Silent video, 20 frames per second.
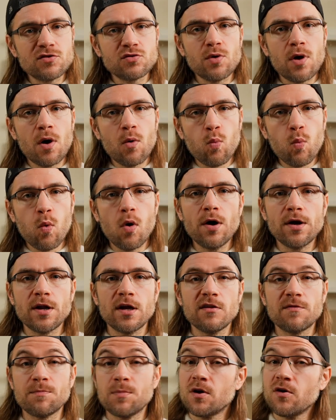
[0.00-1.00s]
to her
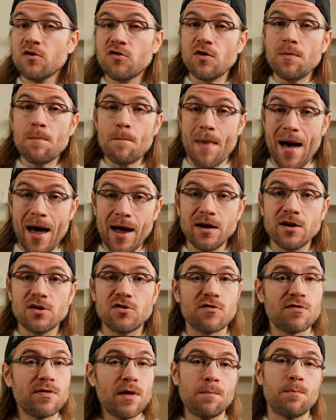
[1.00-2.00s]
warnings because she
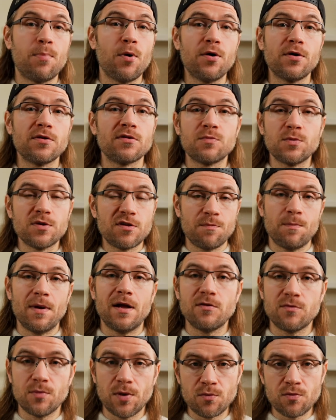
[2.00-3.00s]
bandaged their burns when
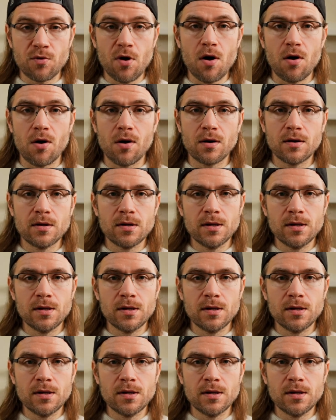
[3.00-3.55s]
spells went wrong.